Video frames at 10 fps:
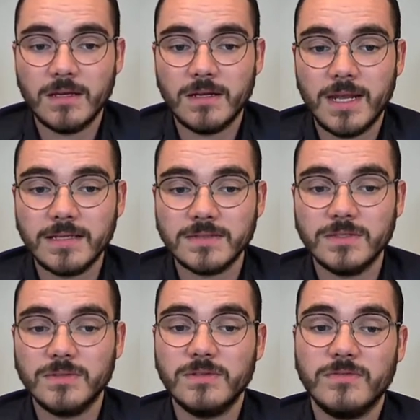Next,
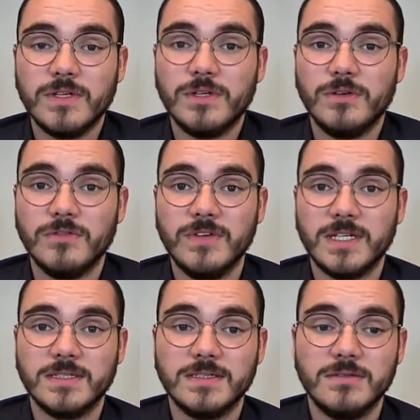you configure your
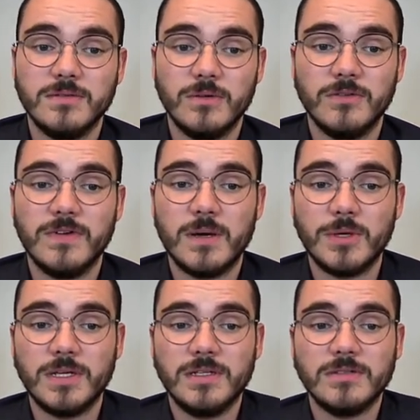FIX, or
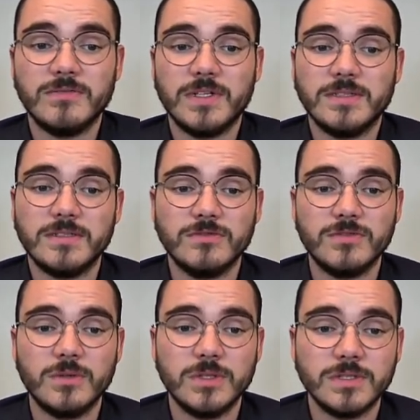Fabric Interface
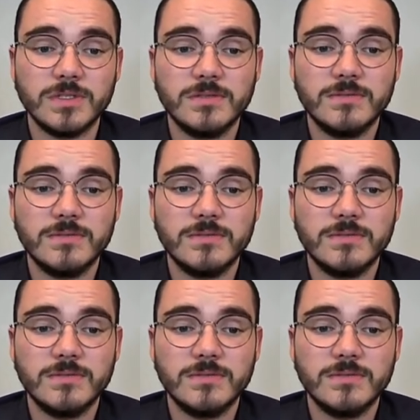Controllers.